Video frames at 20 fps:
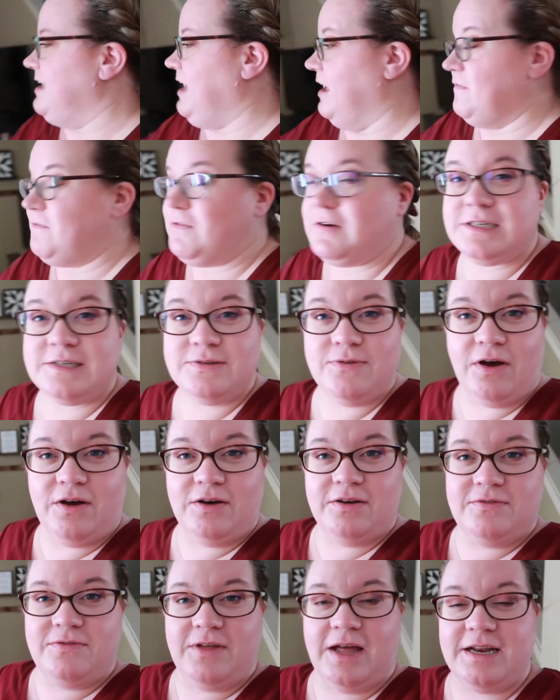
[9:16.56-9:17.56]
okay, first of all,
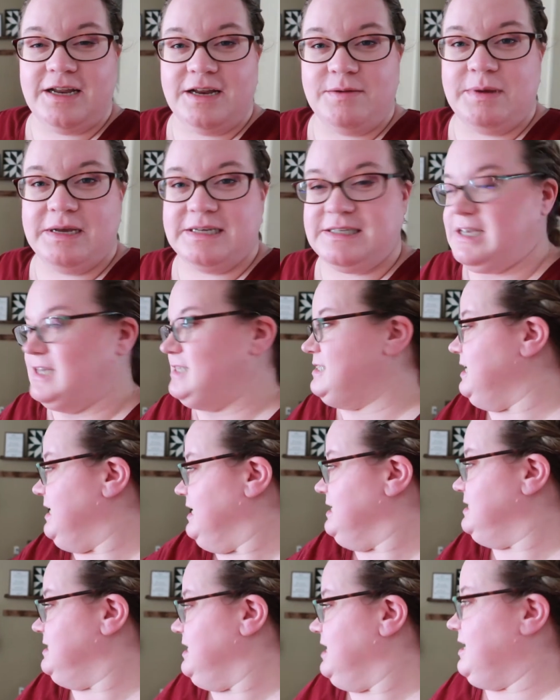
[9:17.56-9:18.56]
if that didn't make sense,
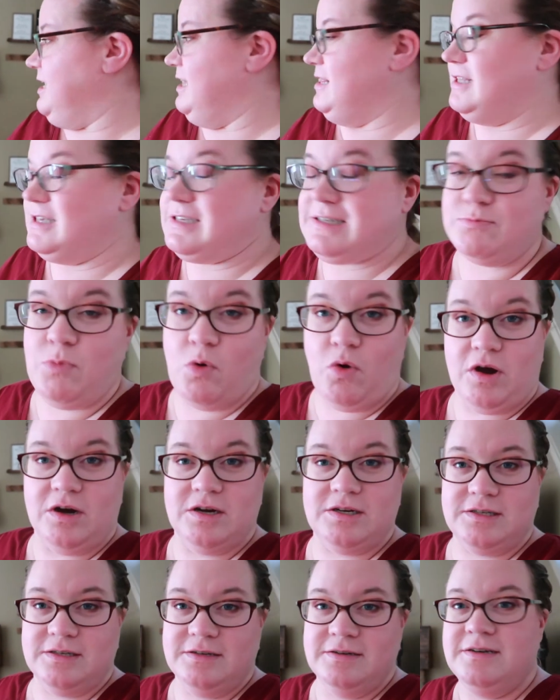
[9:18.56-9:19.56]
he snuck in the
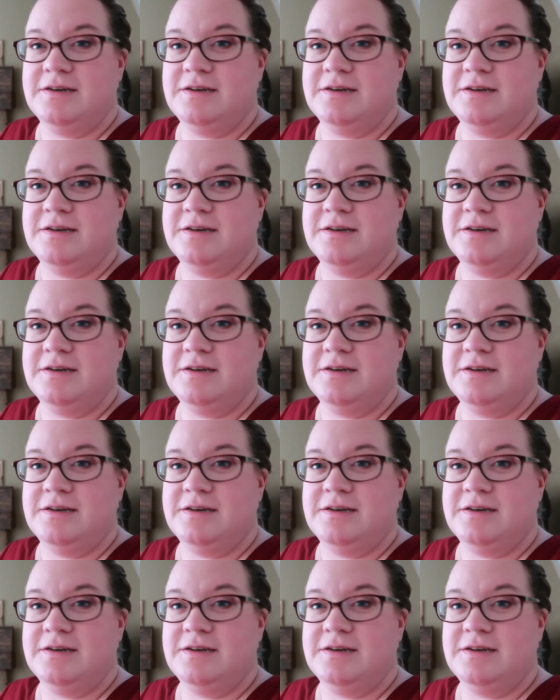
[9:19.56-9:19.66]
s'mores.